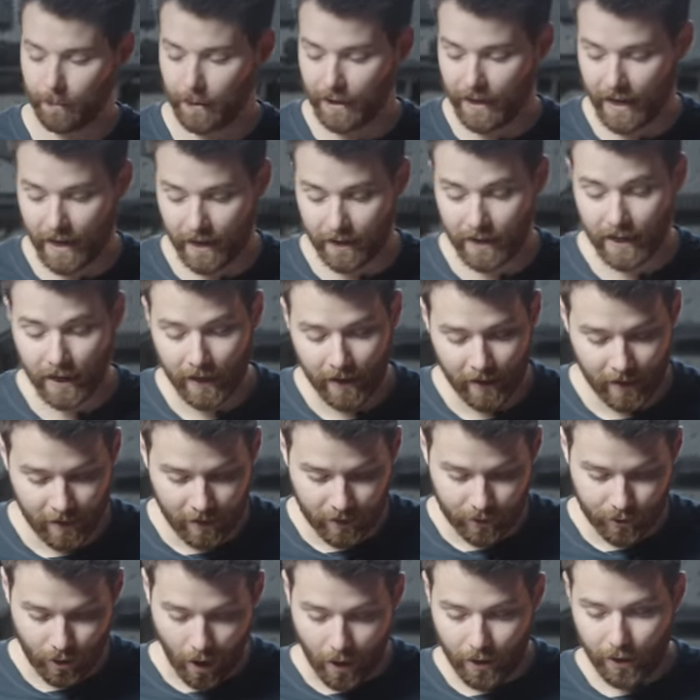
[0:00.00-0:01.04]
But again,
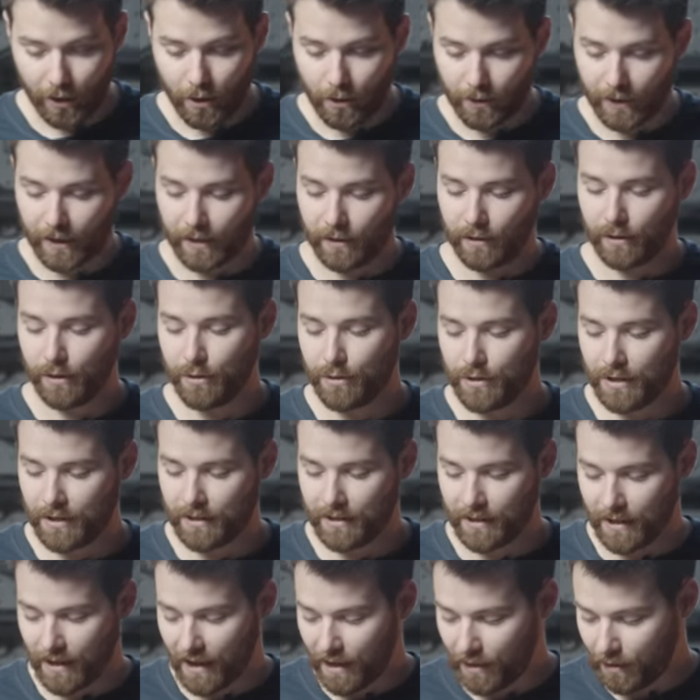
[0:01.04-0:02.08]
draw your own
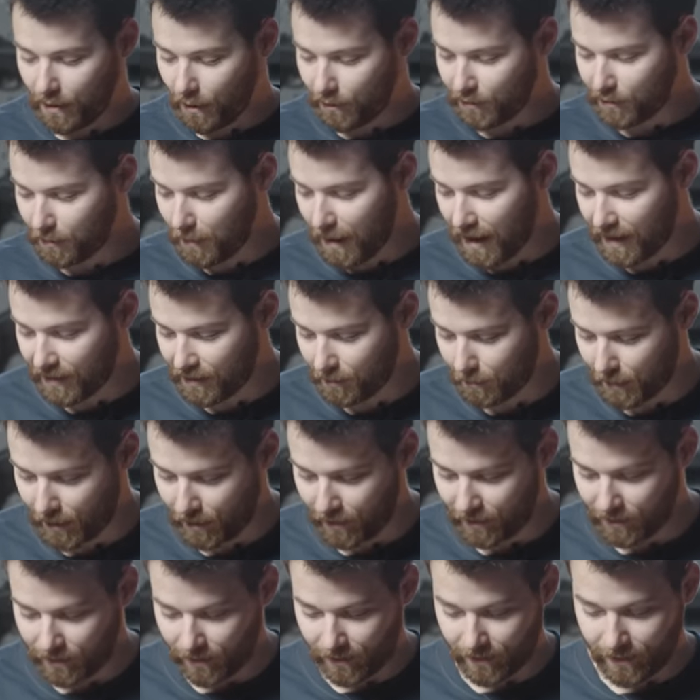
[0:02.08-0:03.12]
conclusions. Those are my
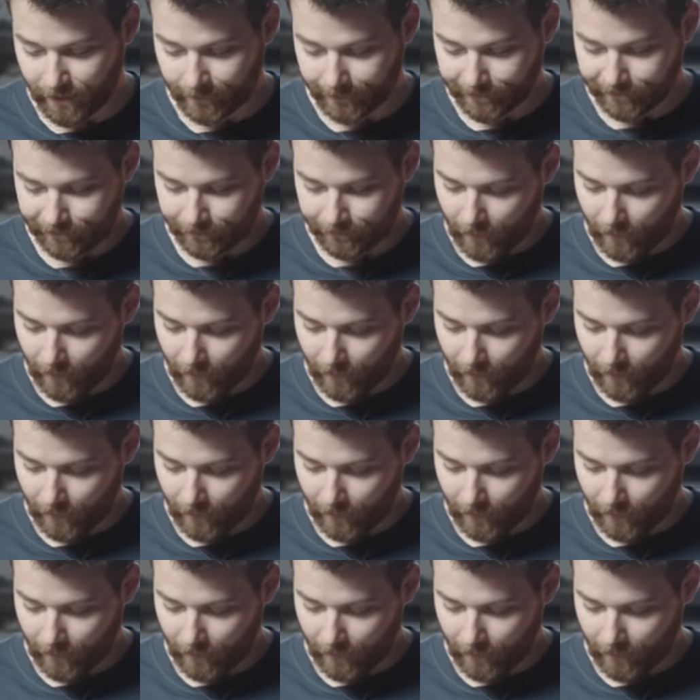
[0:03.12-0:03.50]
experiences.